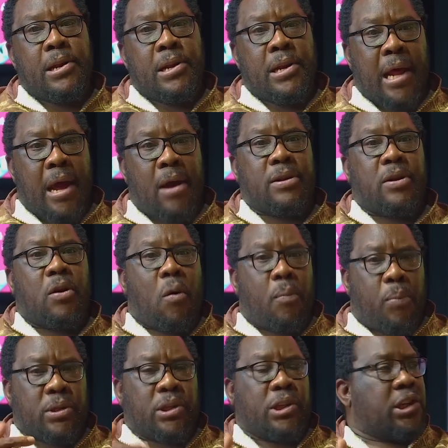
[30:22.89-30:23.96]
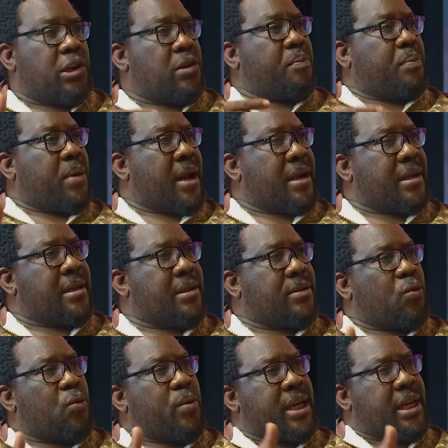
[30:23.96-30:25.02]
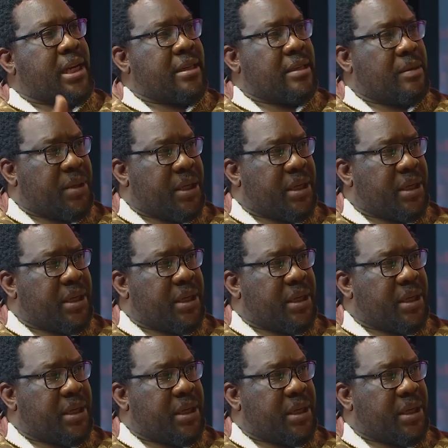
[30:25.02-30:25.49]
now the opposition party is weakened,